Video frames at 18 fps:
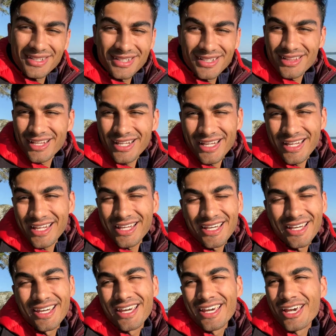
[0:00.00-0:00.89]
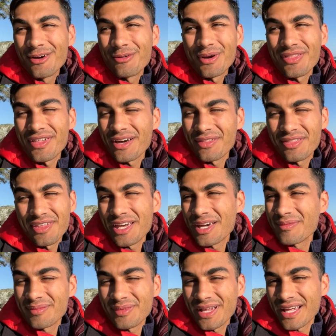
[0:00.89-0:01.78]
Like, without
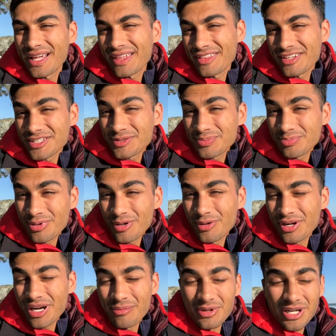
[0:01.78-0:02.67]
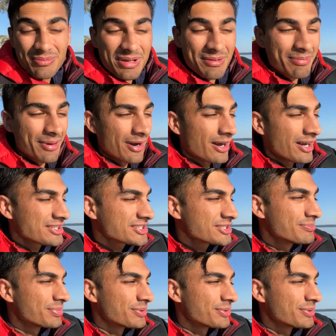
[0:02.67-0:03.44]
them, like, this program wouldn't be possible.